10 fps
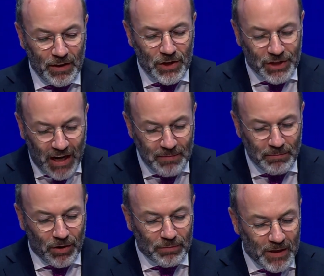Shame
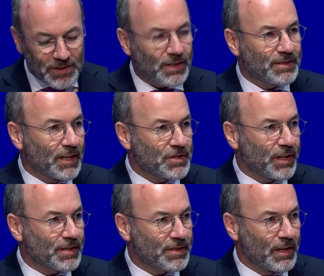on Mr.
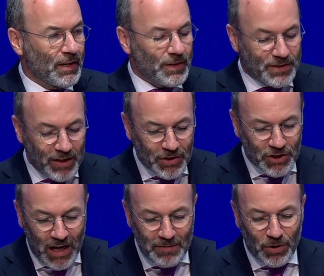Sanchez,
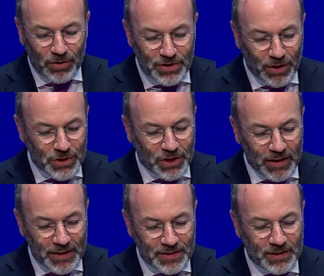shame on
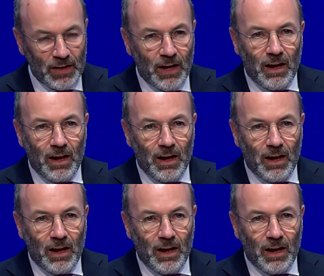socialists.